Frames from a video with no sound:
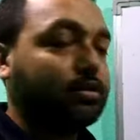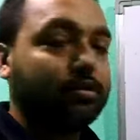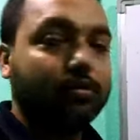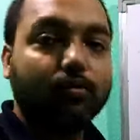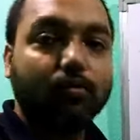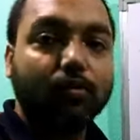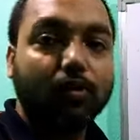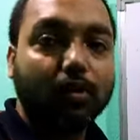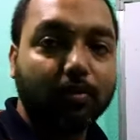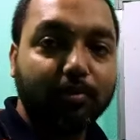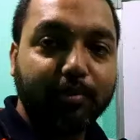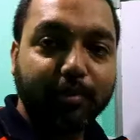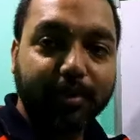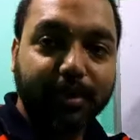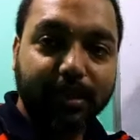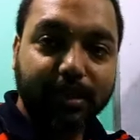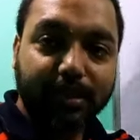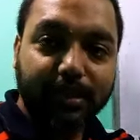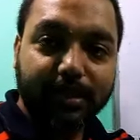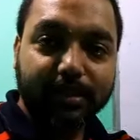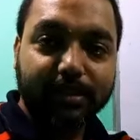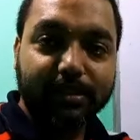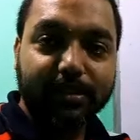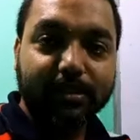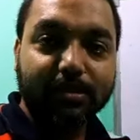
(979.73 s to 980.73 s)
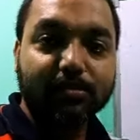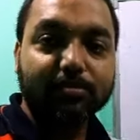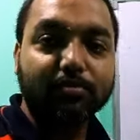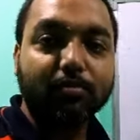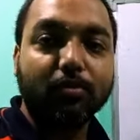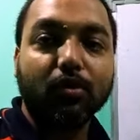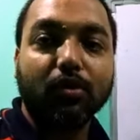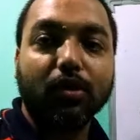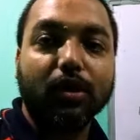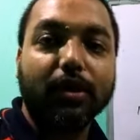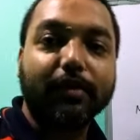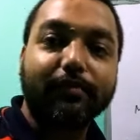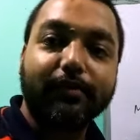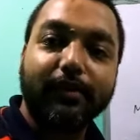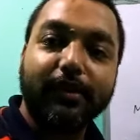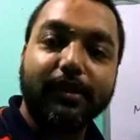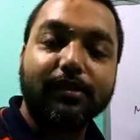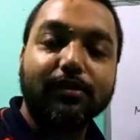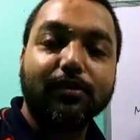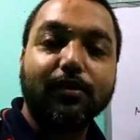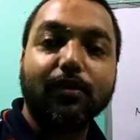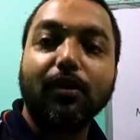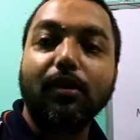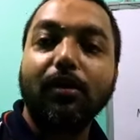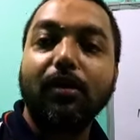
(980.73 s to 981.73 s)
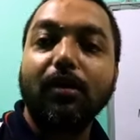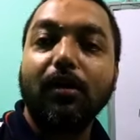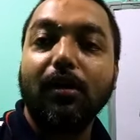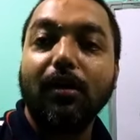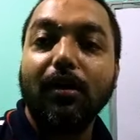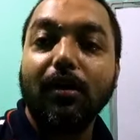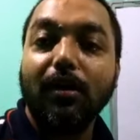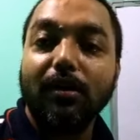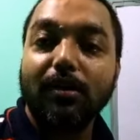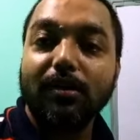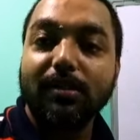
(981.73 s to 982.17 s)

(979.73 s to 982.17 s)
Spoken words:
Who operate the seismograph is called